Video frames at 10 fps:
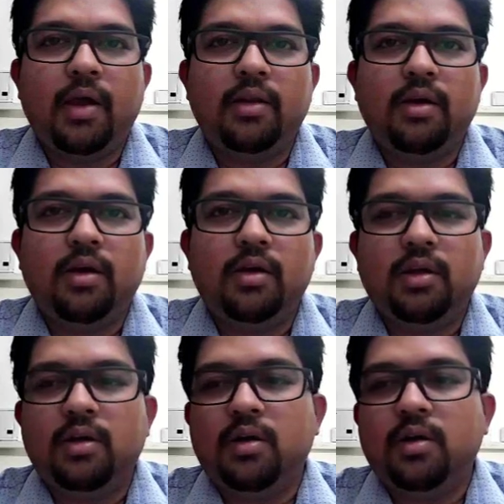and
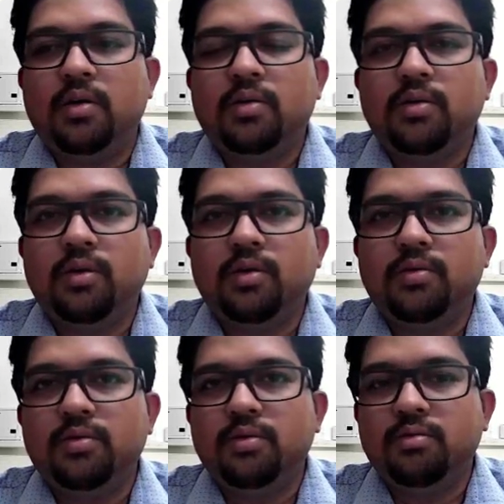there are
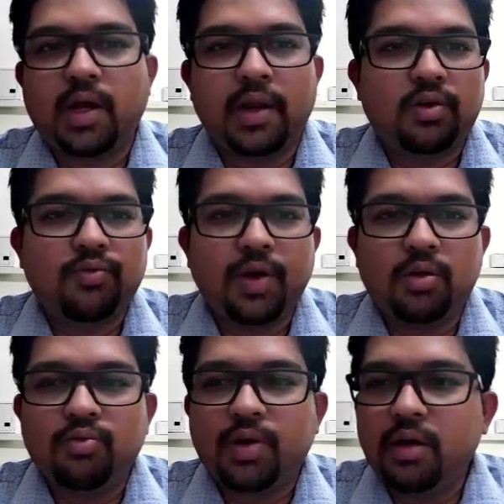
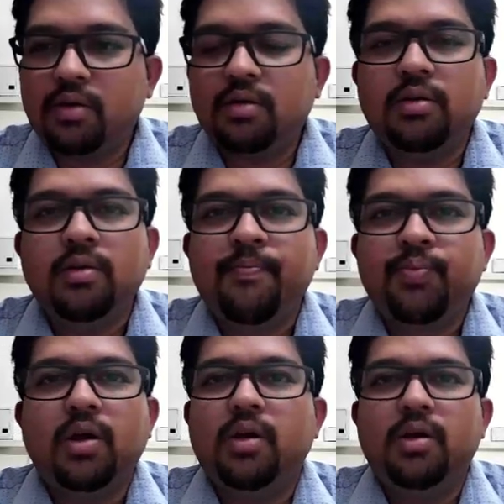direct way to get
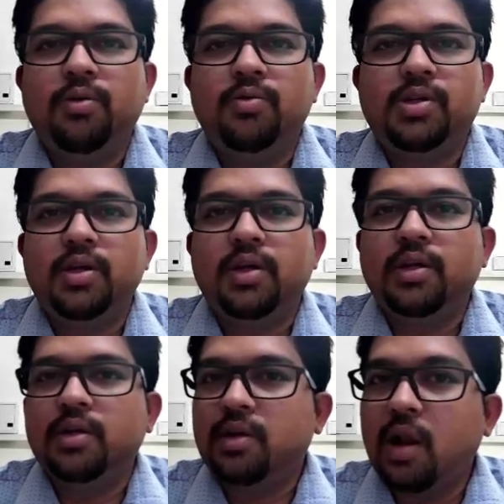
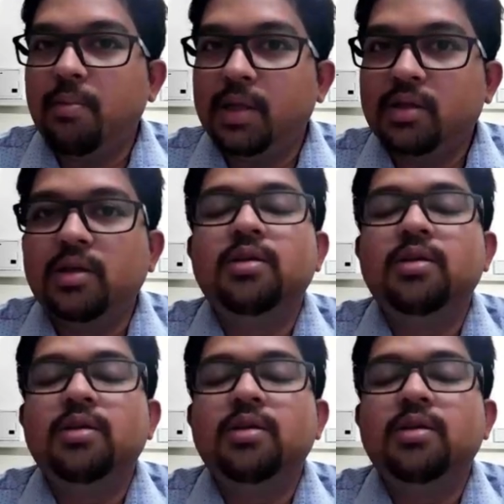using heat and trial